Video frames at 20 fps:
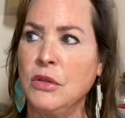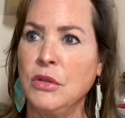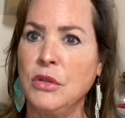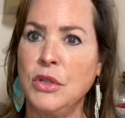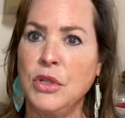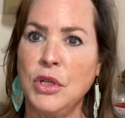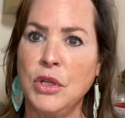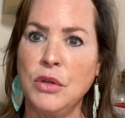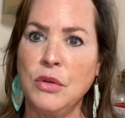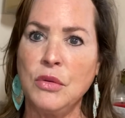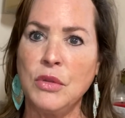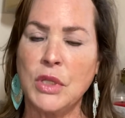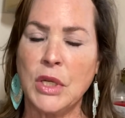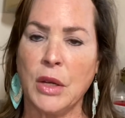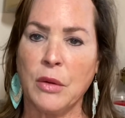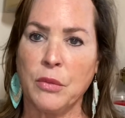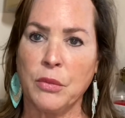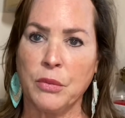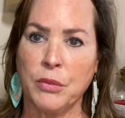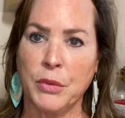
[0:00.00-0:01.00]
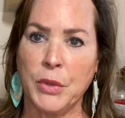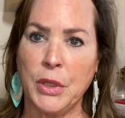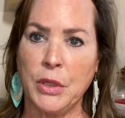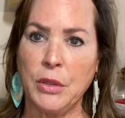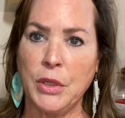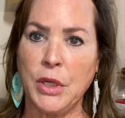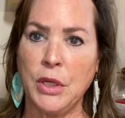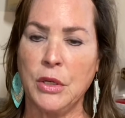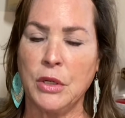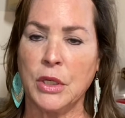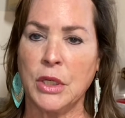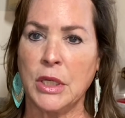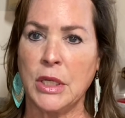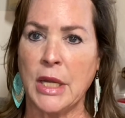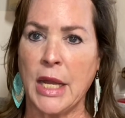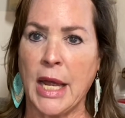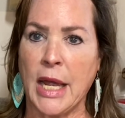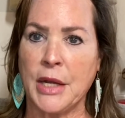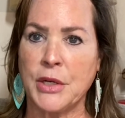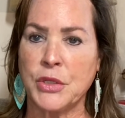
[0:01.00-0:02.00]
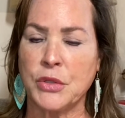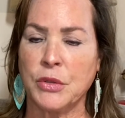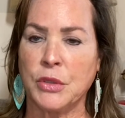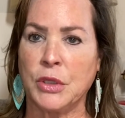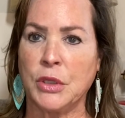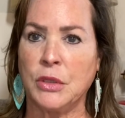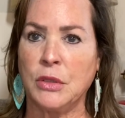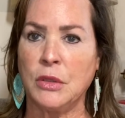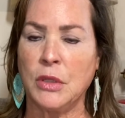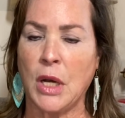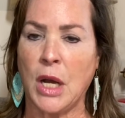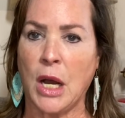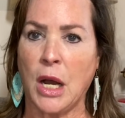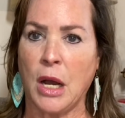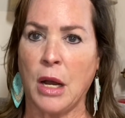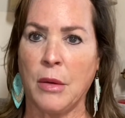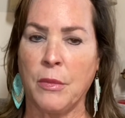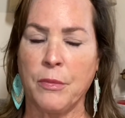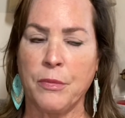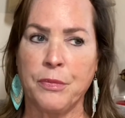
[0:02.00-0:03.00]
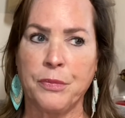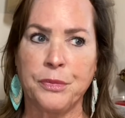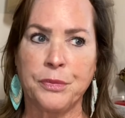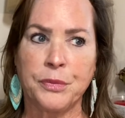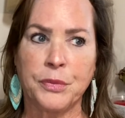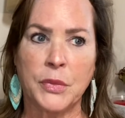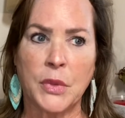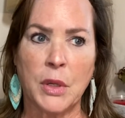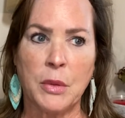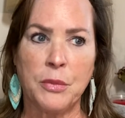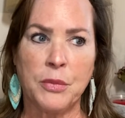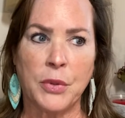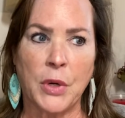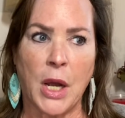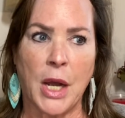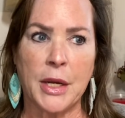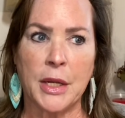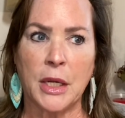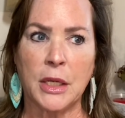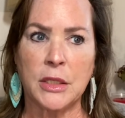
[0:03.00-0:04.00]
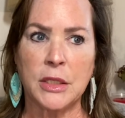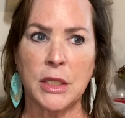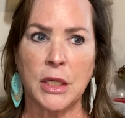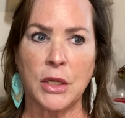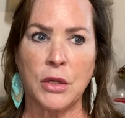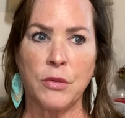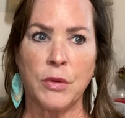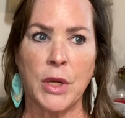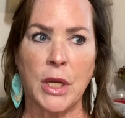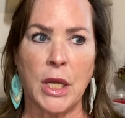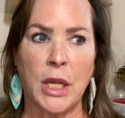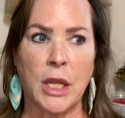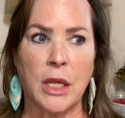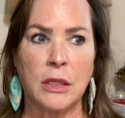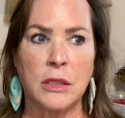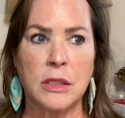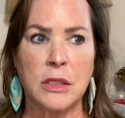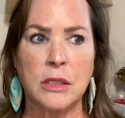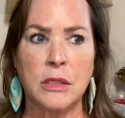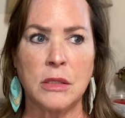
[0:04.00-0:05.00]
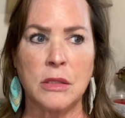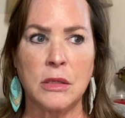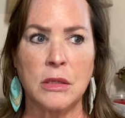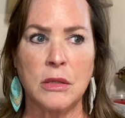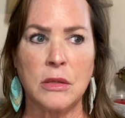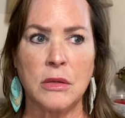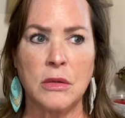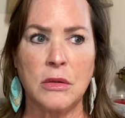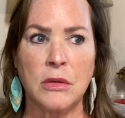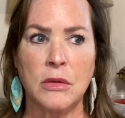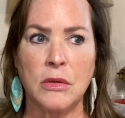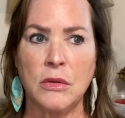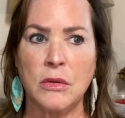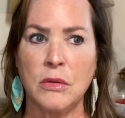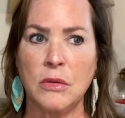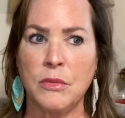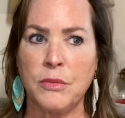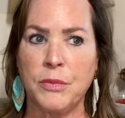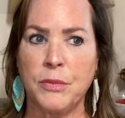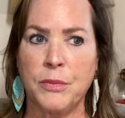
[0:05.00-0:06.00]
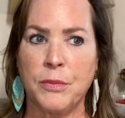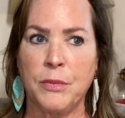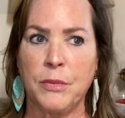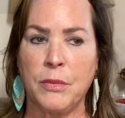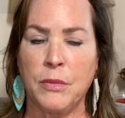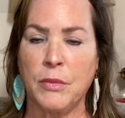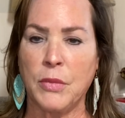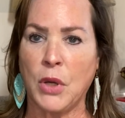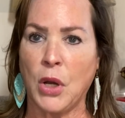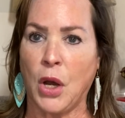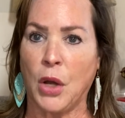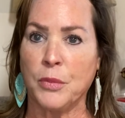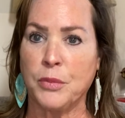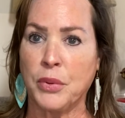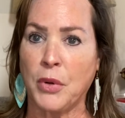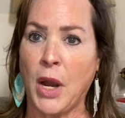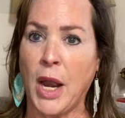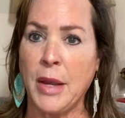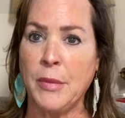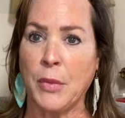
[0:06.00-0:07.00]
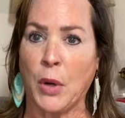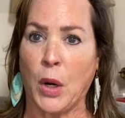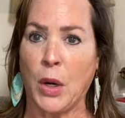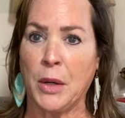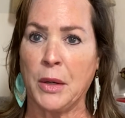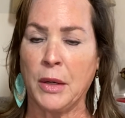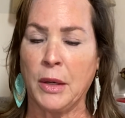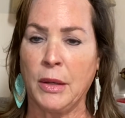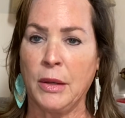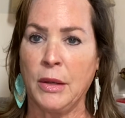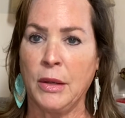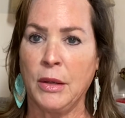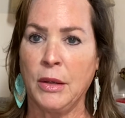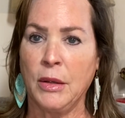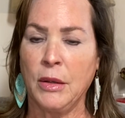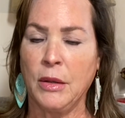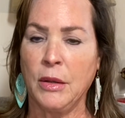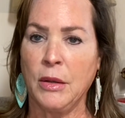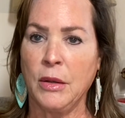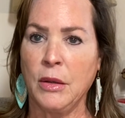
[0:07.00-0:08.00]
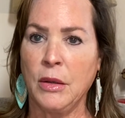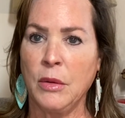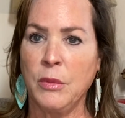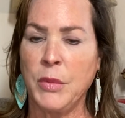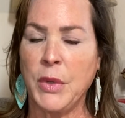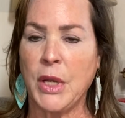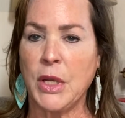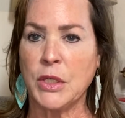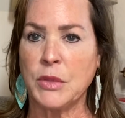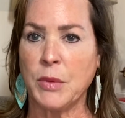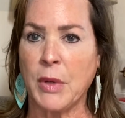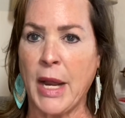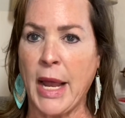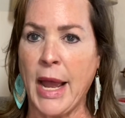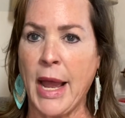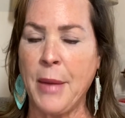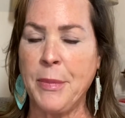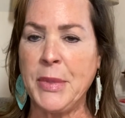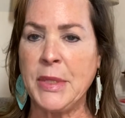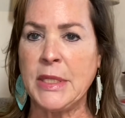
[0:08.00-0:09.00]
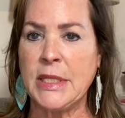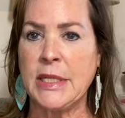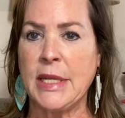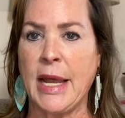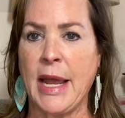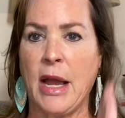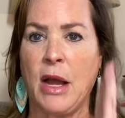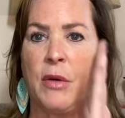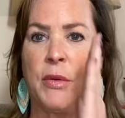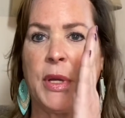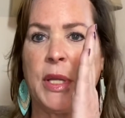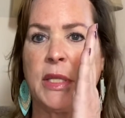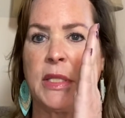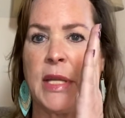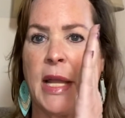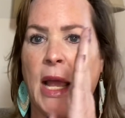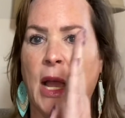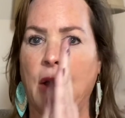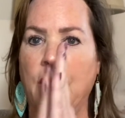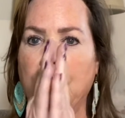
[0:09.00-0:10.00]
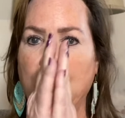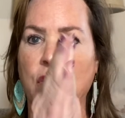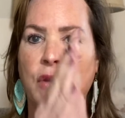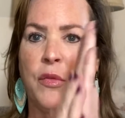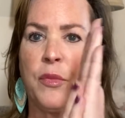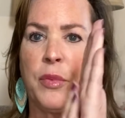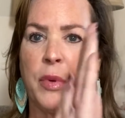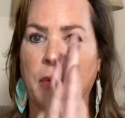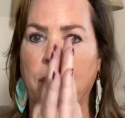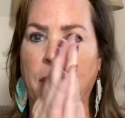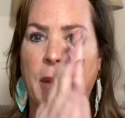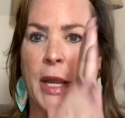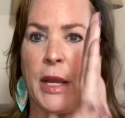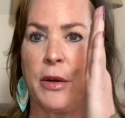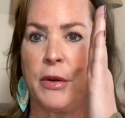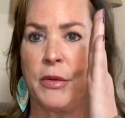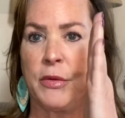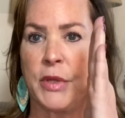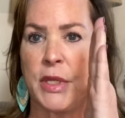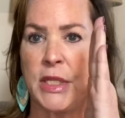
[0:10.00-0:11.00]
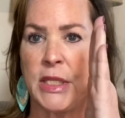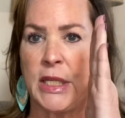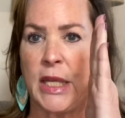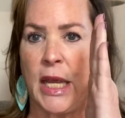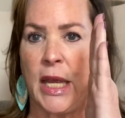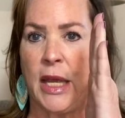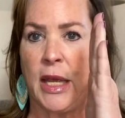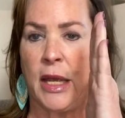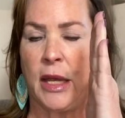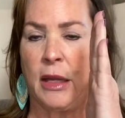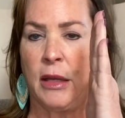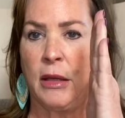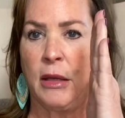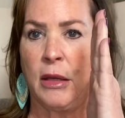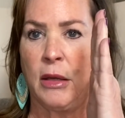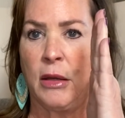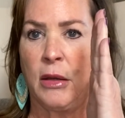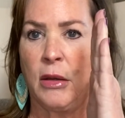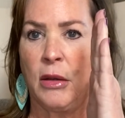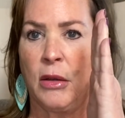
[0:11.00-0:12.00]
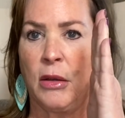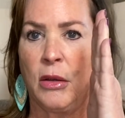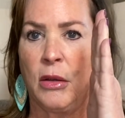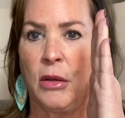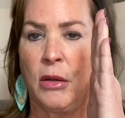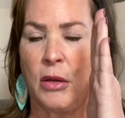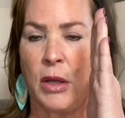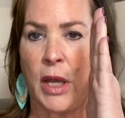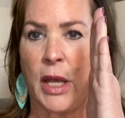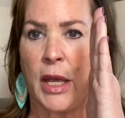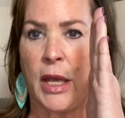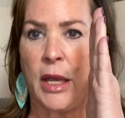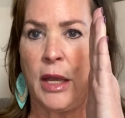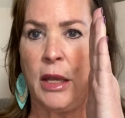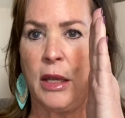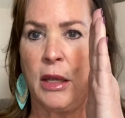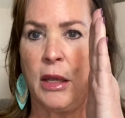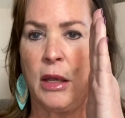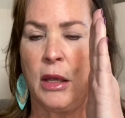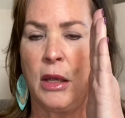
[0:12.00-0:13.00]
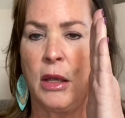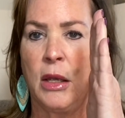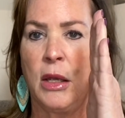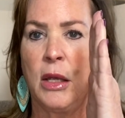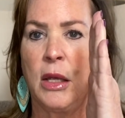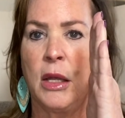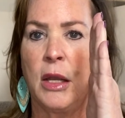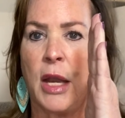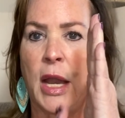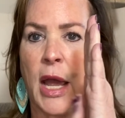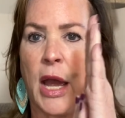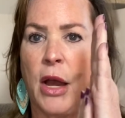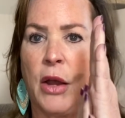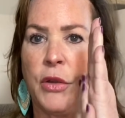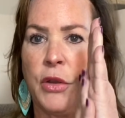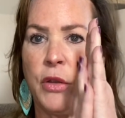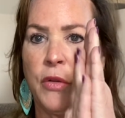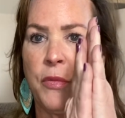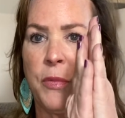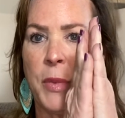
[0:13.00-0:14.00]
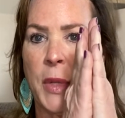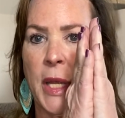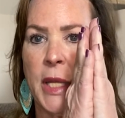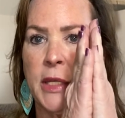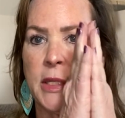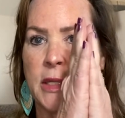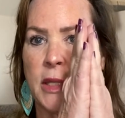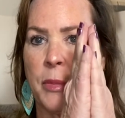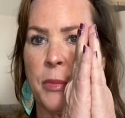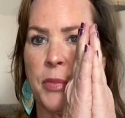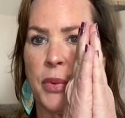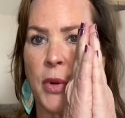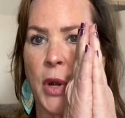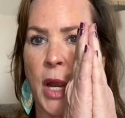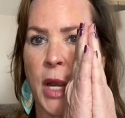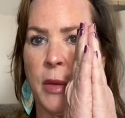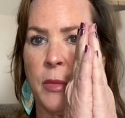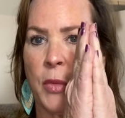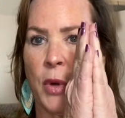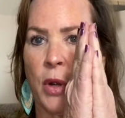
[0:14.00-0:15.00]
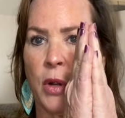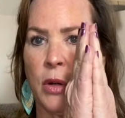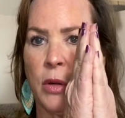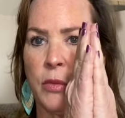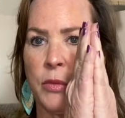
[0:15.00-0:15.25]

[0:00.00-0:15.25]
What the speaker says: use a really good natural product ingredients called primer. Because what happens now is now you've prepared the skin, okay? Now you've placed the primer,